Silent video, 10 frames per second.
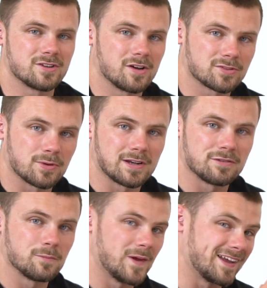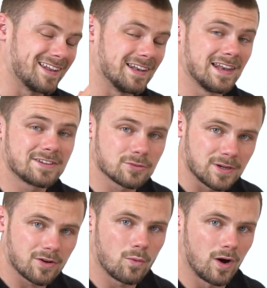you guys quickly for being a little
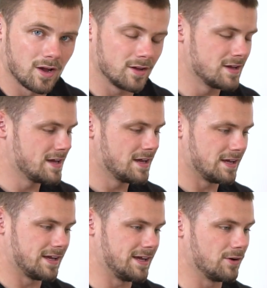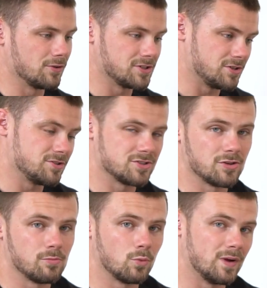bit quiet here on
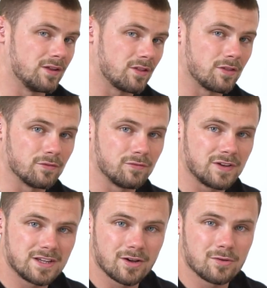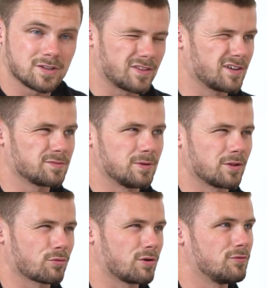YouTube with the videos. I think it's been
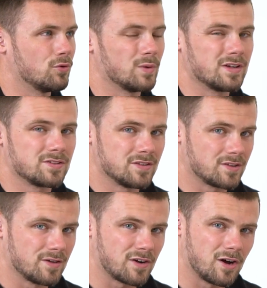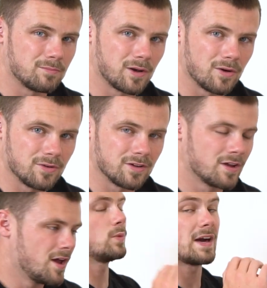3 or 4 weeks since I've uploaded.
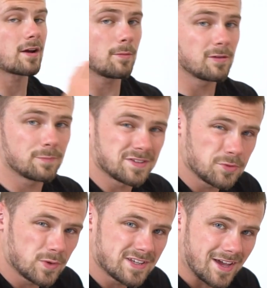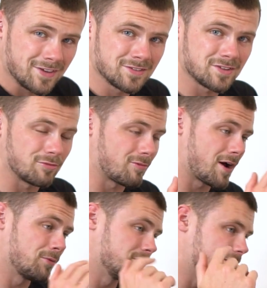We had a couple of busy weekends
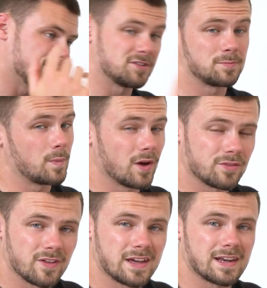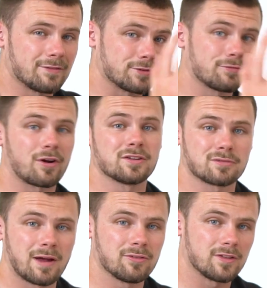around Lucy's birthday and having friends
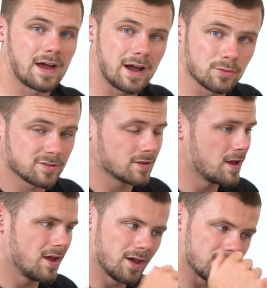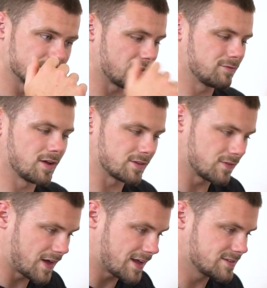round to the house and stuff
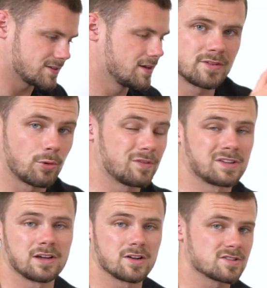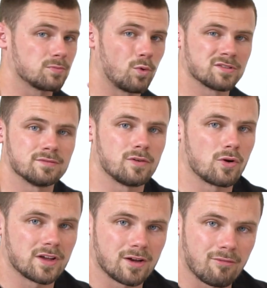like that. So obviously I just wasn't
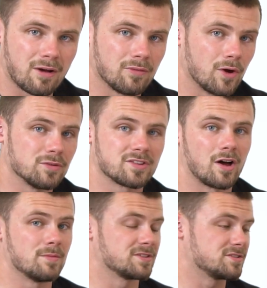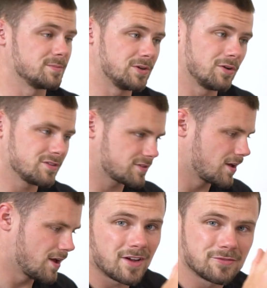vlogging around those times, and to be honest,
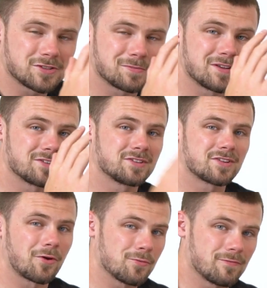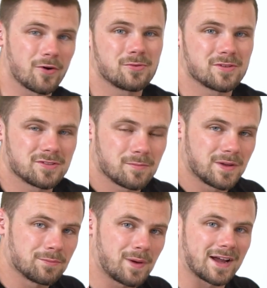I've just been so focused
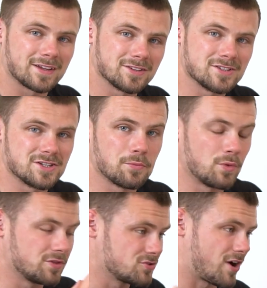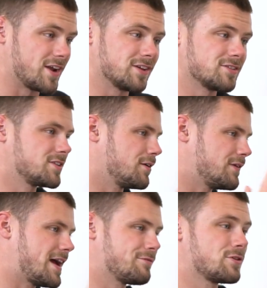being back in the gym with training and stuff.
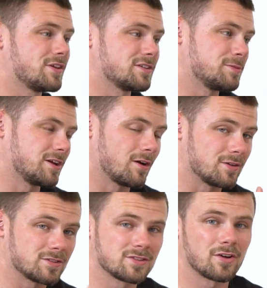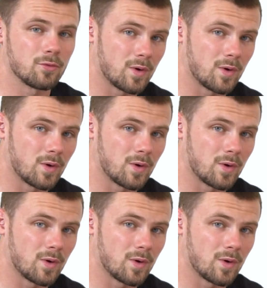Everything has been going so